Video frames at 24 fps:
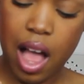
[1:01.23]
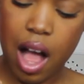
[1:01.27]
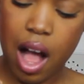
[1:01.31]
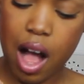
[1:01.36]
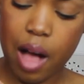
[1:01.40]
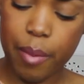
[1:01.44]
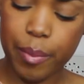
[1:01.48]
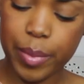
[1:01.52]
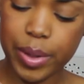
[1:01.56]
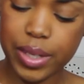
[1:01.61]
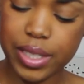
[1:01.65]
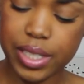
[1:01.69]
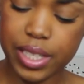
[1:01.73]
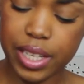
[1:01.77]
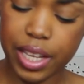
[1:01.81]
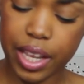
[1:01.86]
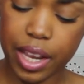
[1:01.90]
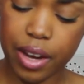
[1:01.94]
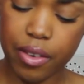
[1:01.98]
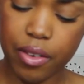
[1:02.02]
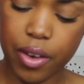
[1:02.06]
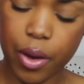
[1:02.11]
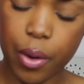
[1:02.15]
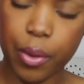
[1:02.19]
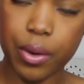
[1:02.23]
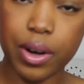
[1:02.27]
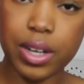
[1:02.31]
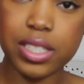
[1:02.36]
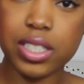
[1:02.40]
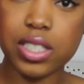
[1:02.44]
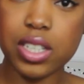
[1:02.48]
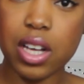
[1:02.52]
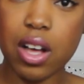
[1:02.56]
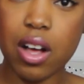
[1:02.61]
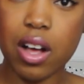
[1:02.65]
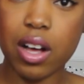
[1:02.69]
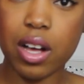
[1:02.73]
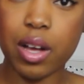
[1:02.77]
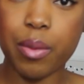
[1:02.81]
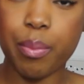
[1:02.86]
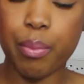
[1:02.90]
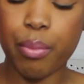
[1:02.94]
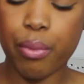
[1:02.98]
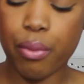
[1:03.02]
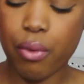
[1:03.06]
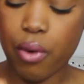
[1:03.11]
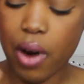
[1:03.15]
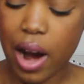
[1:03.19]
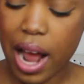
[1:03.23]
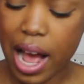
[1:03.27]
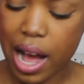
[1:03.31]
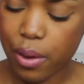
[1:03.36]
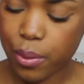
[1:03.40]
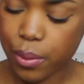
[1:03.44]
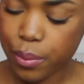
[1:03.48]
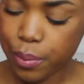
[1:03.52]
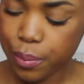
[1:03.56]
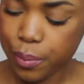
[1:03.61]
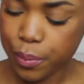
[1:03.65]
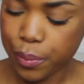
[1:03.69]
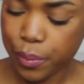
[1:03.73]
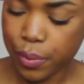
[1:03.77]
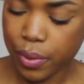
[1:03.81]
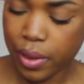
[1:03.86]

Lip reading: material in a dark brown.